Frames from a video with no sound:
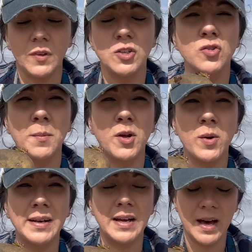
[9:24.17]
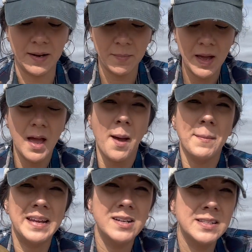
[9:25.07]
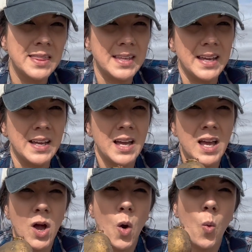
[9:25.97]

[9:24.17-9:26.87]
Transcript: So I'm gonna go ahead and cut them. But here's the thing.